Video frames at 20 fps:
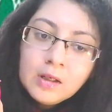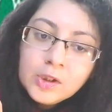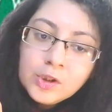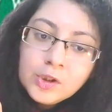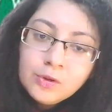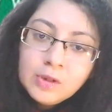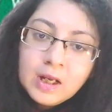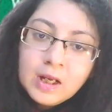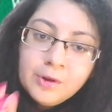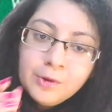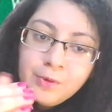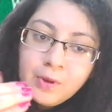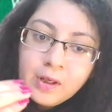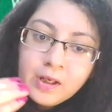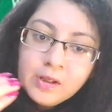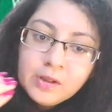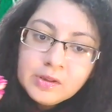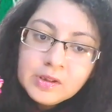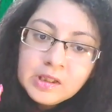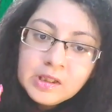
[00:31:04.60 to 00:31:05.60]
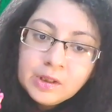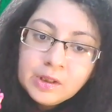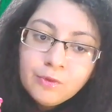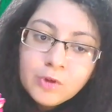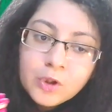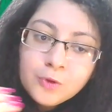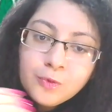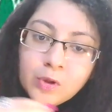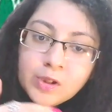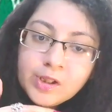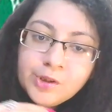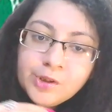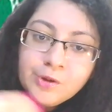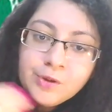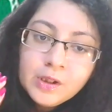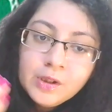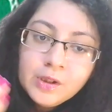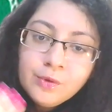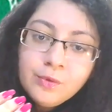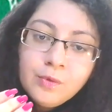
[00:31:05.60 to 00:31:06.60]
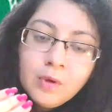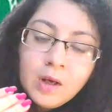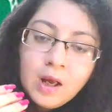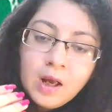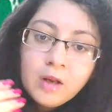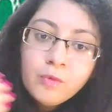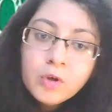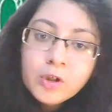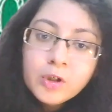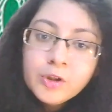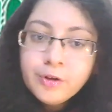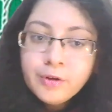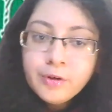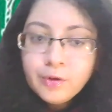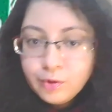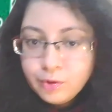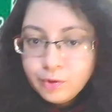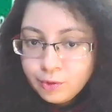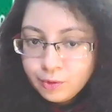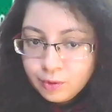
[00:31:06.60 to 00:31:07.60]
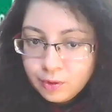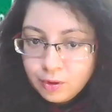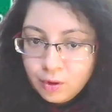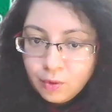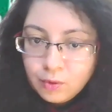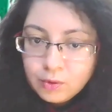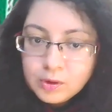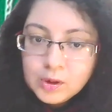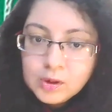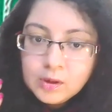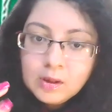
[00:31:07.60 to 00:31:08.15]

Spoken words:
so that you can distinguish what you knew and what you don't know.